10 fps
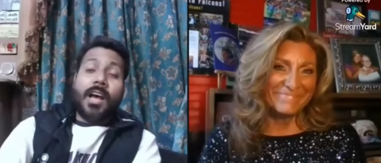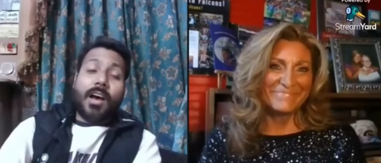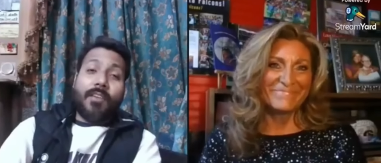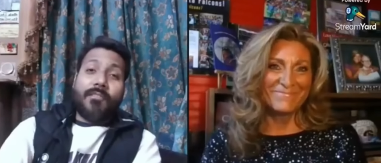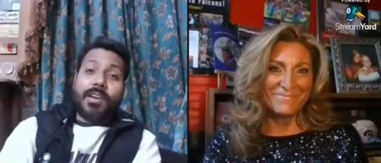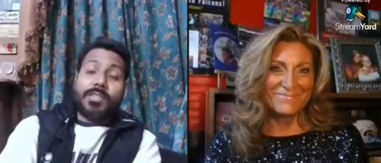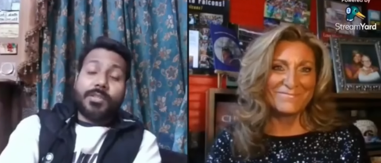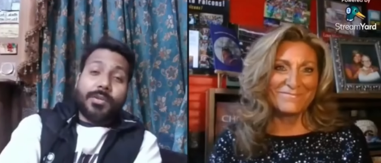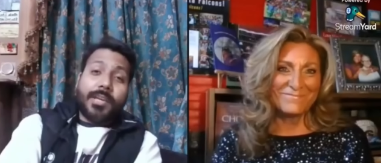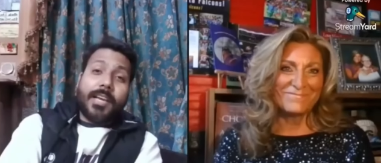Speaker 1: uh, for
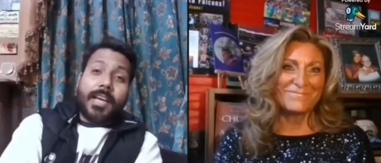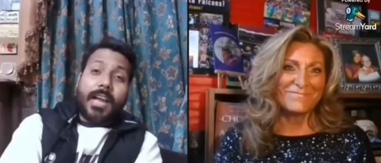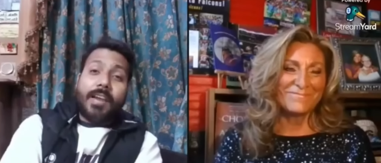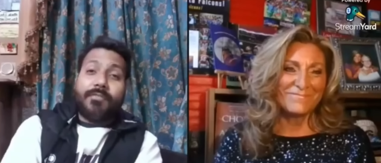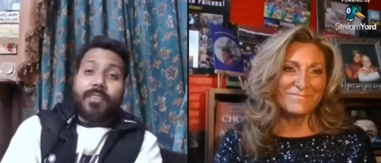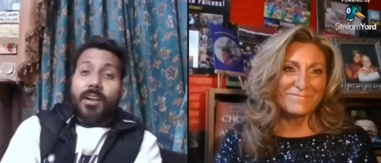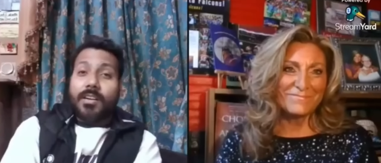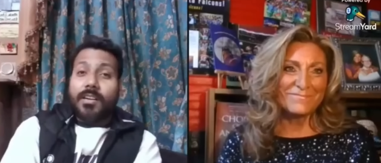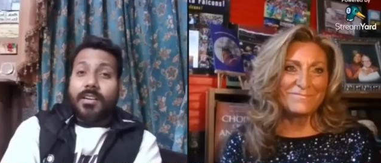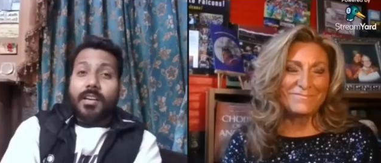today and
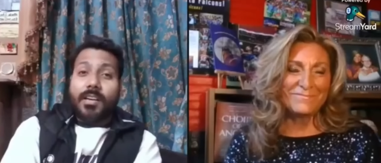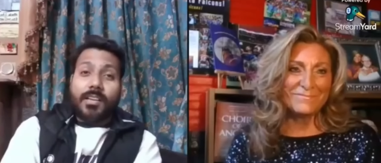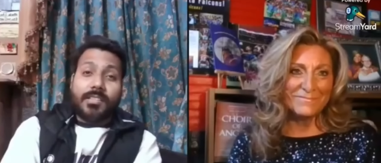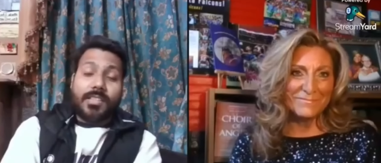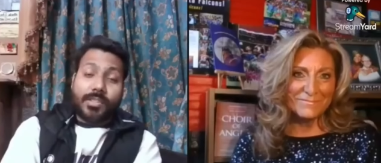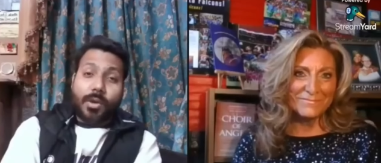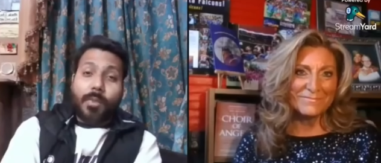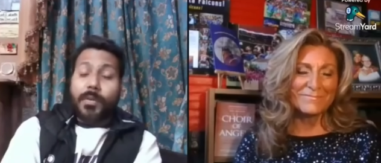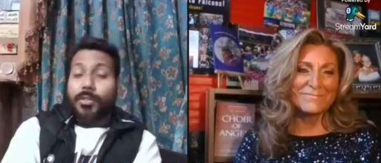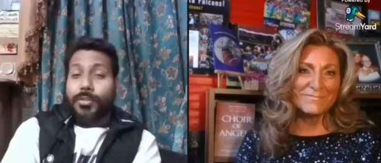for uh, this
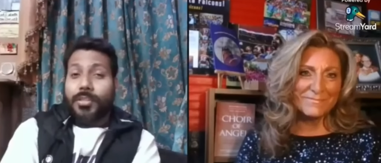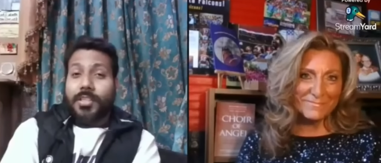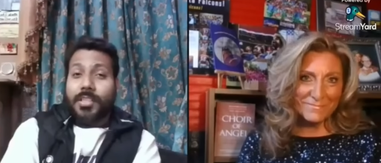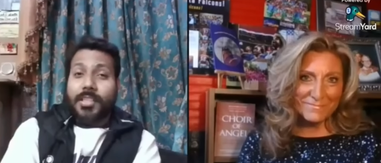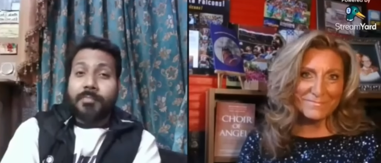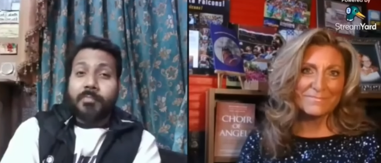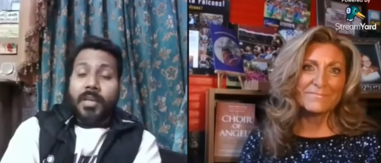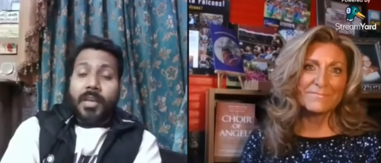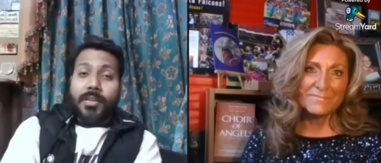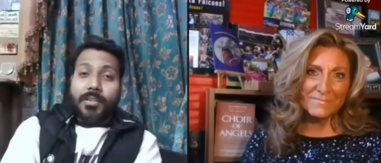opportunity.
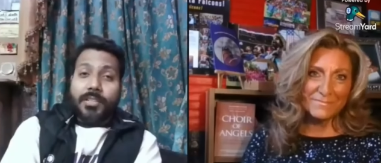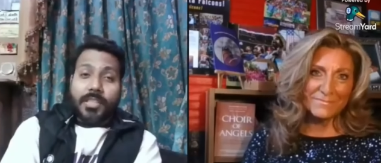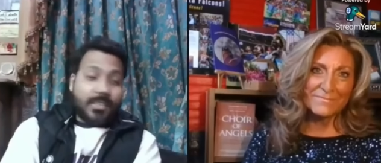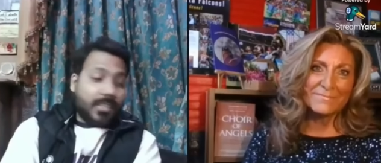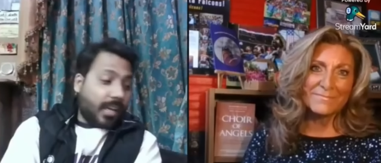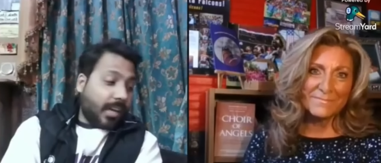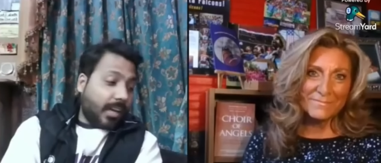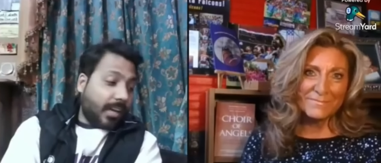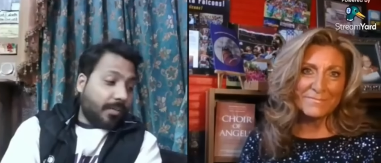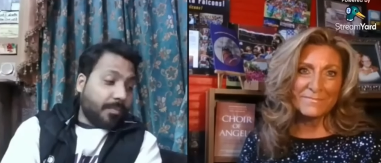You just
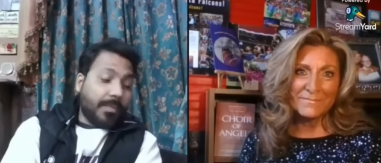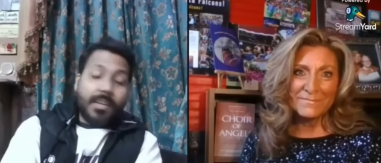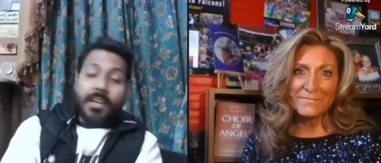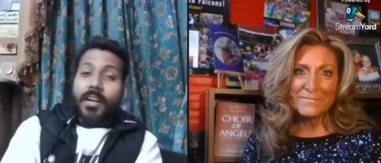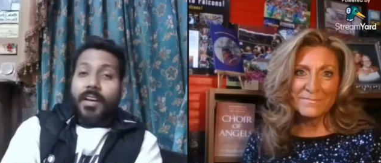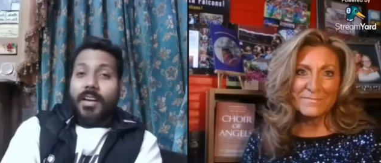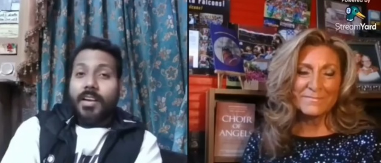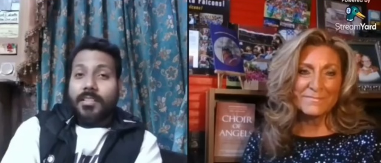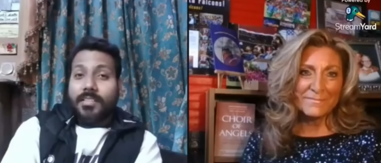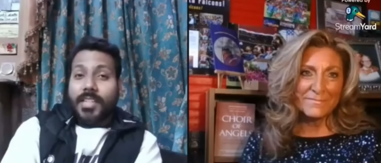um,
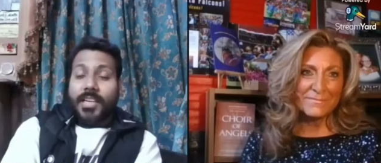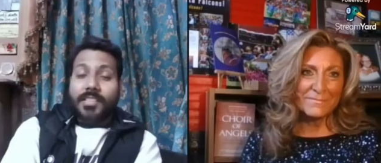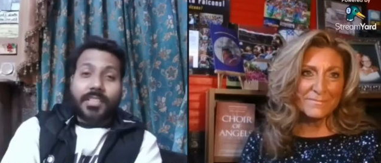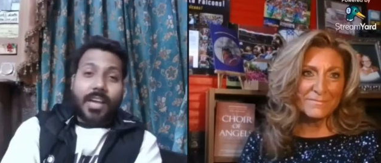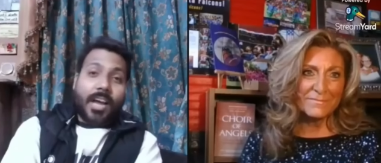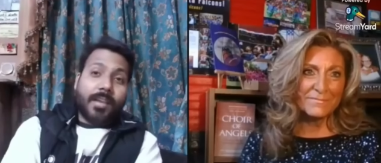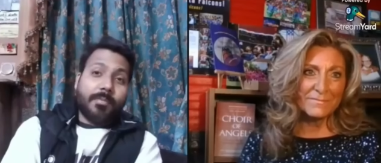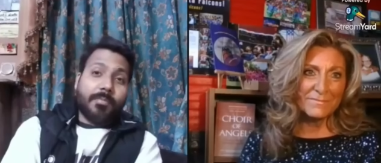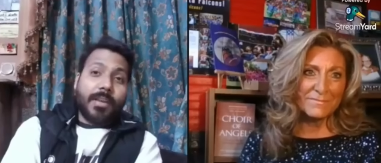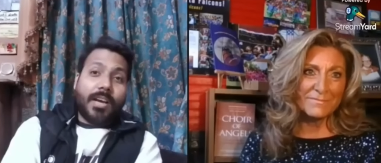uh, take
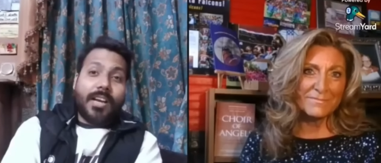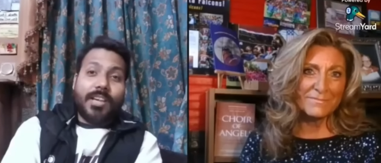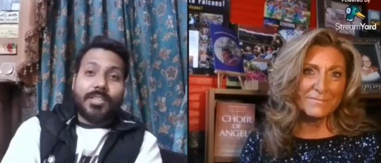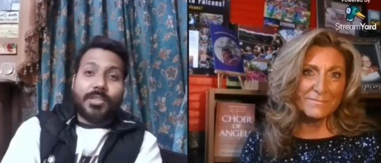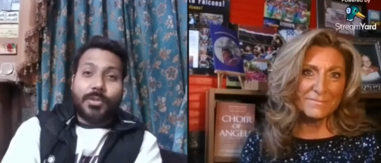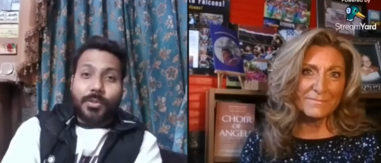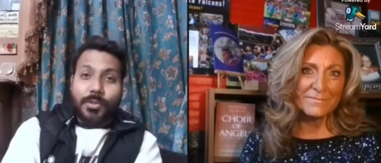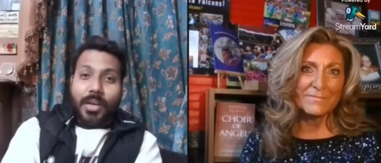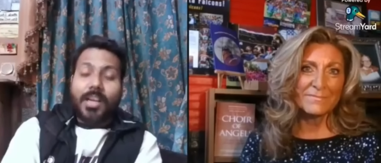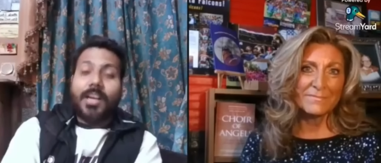time
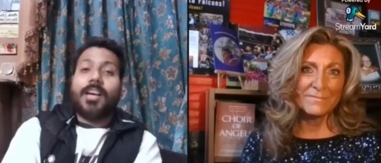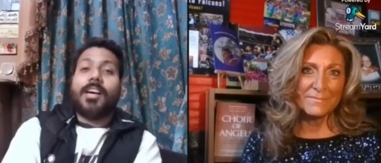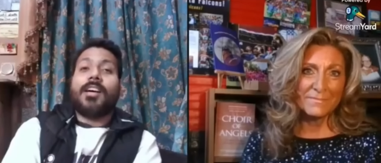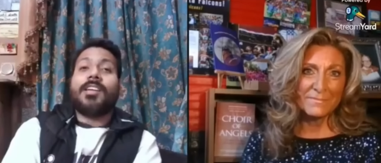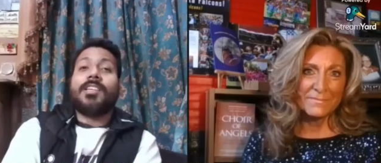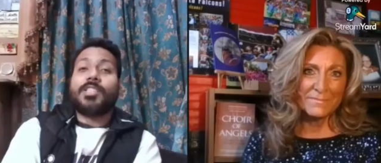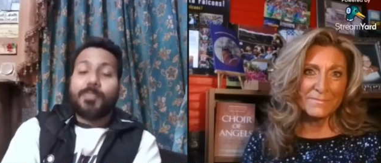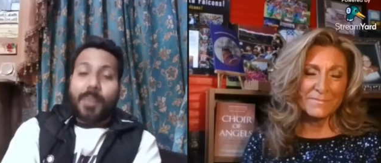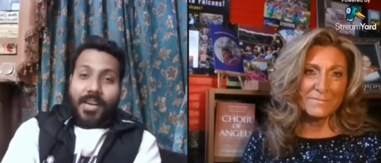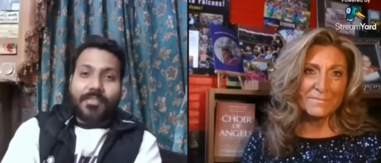to
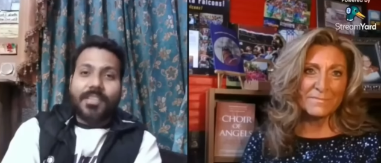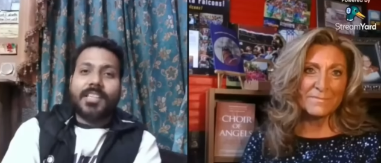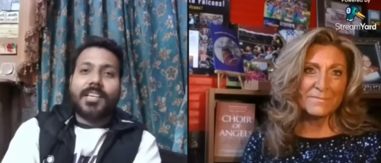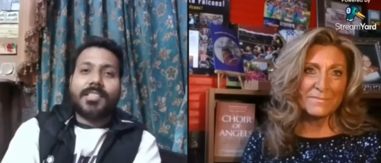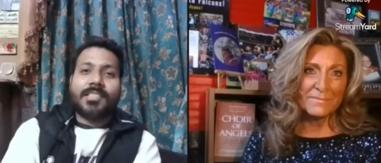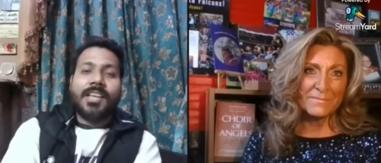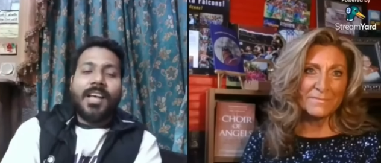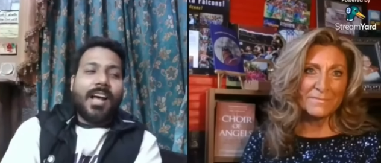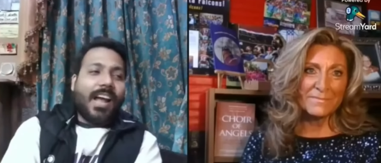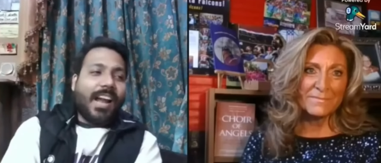spend with us,
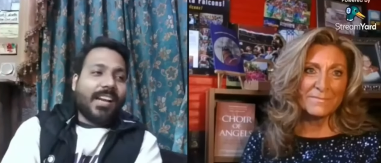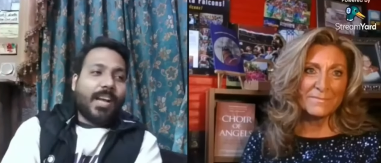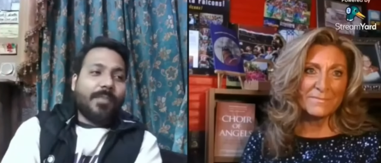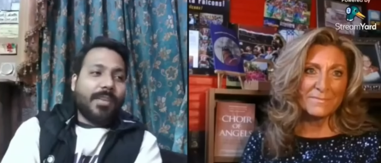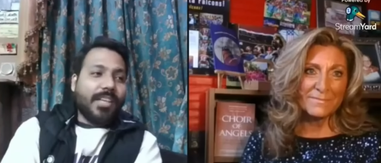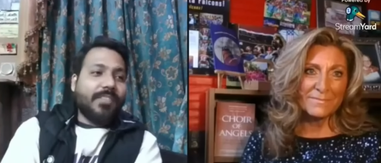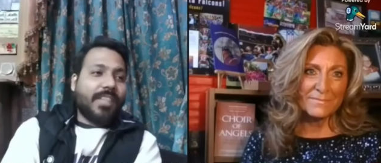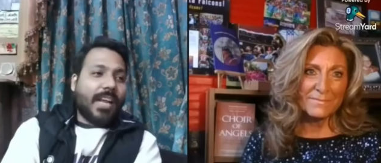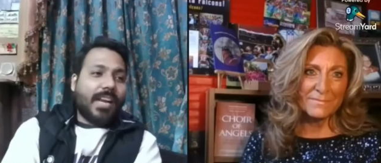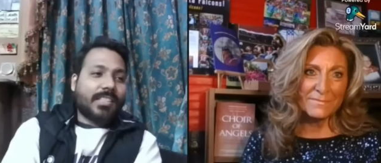and I believe
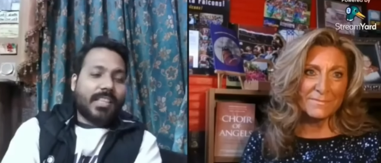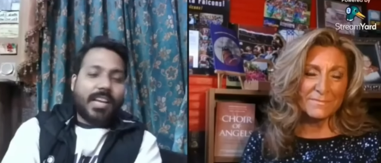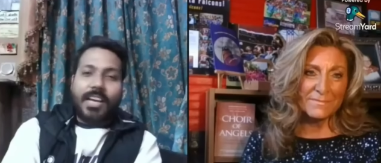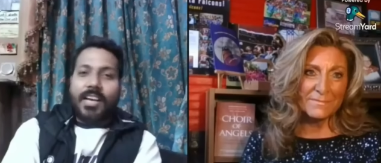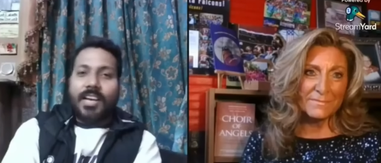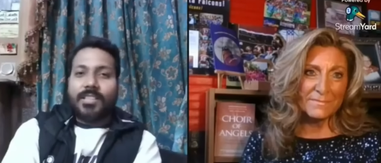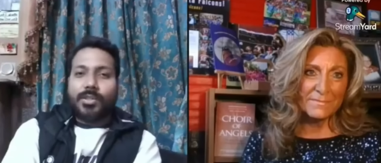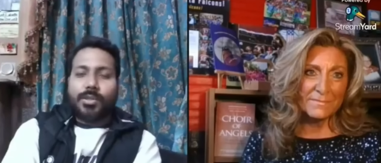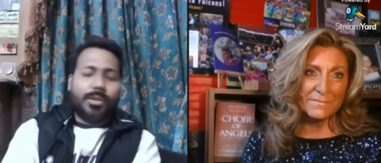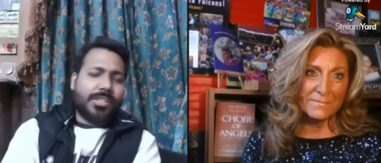that
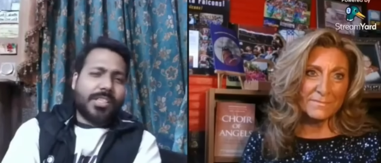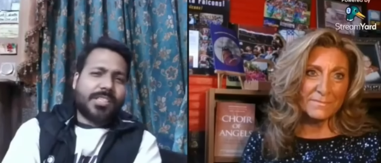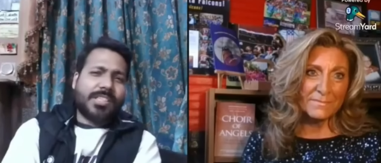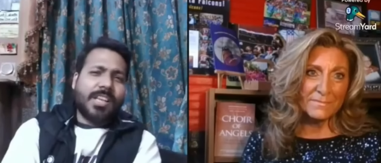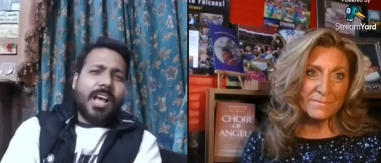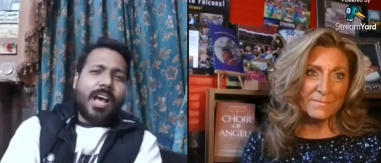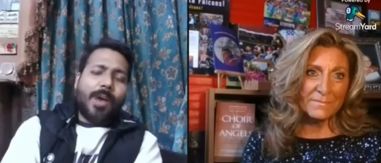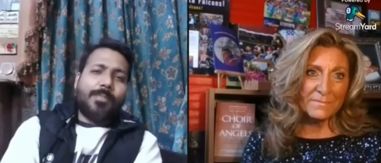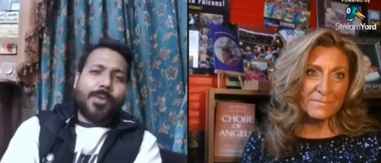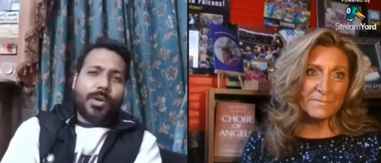through this
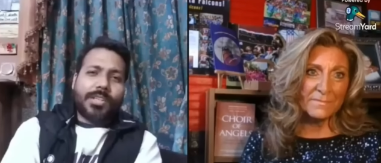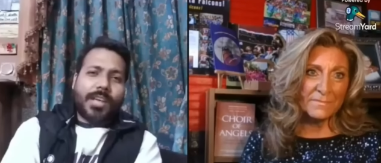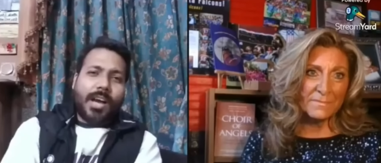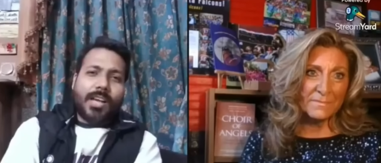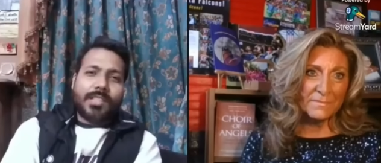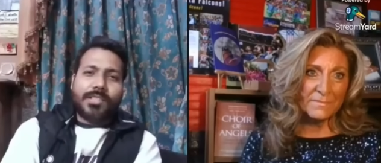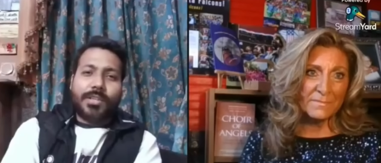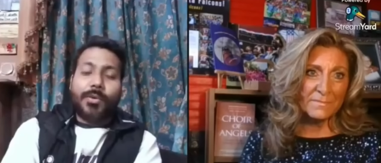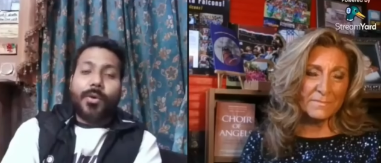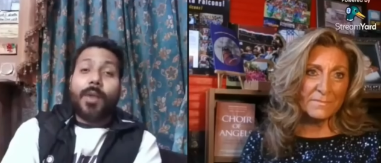broadcast,
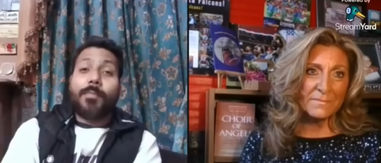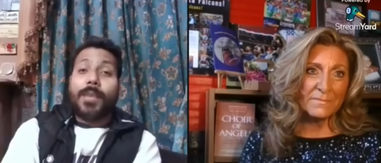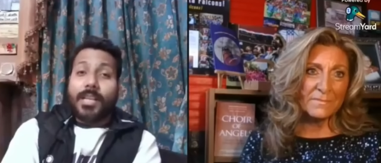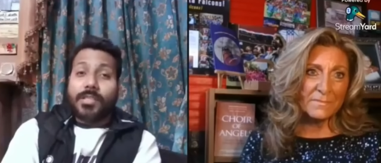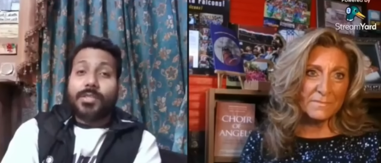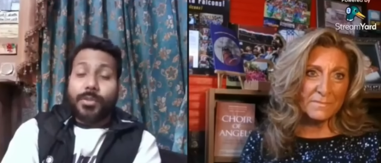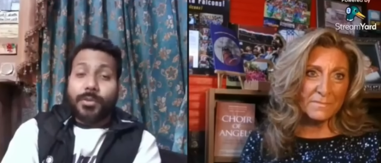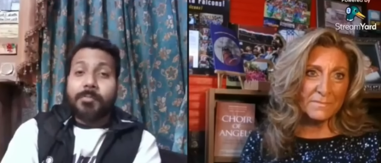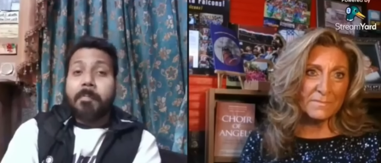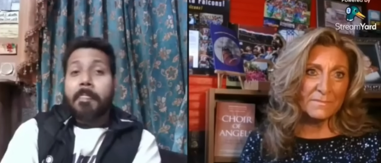you are blessed
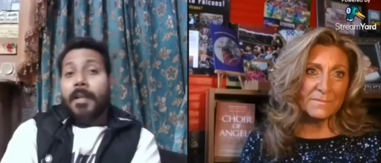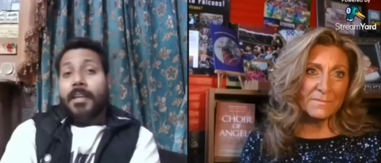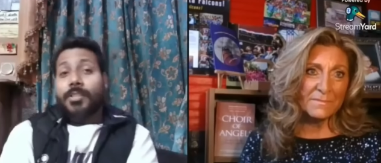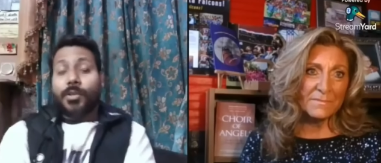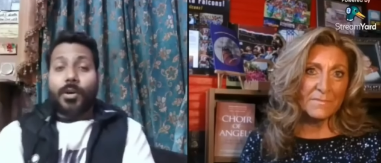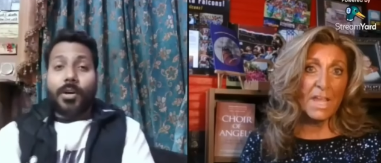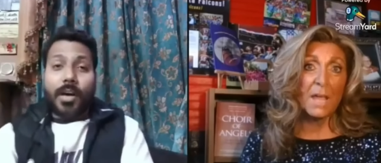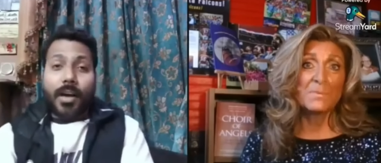too. So,